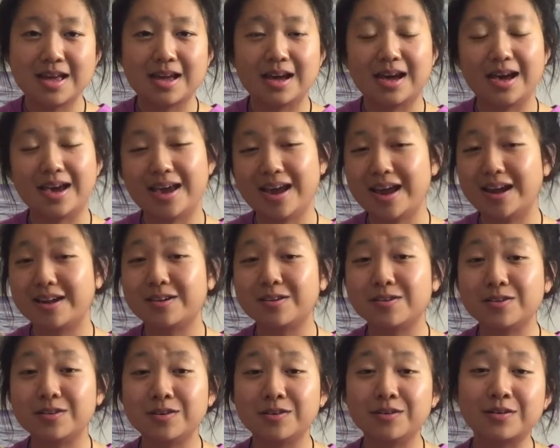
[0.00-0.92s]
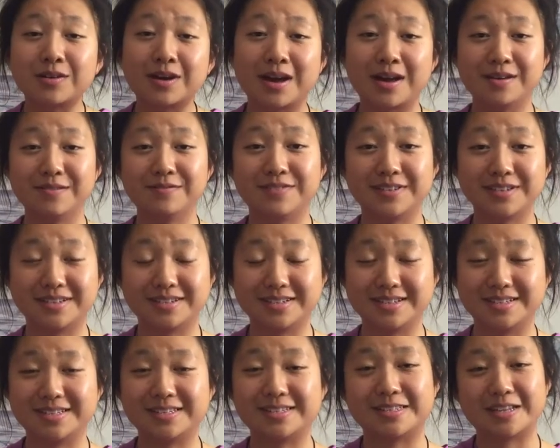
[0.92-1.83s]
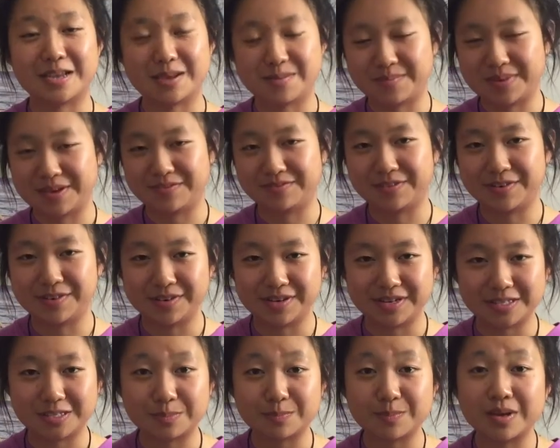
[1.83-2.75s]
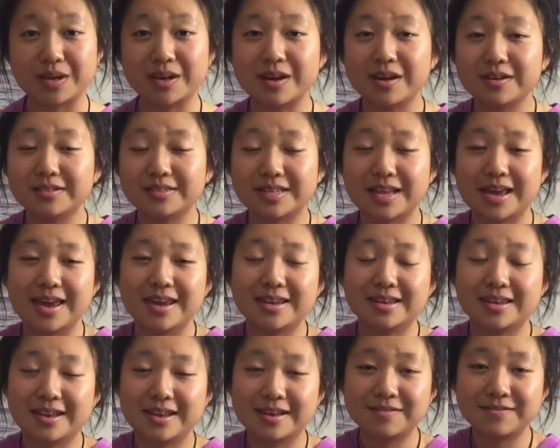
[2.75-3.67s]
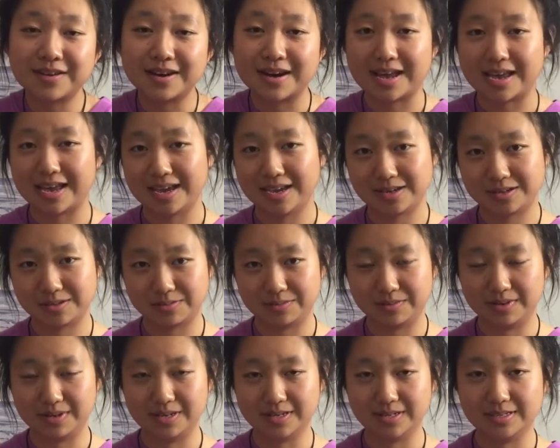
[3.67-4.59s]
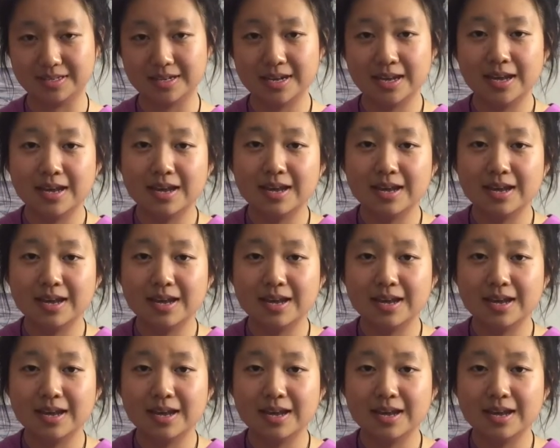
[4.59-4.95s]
I had no confidence in my voice because I never had one.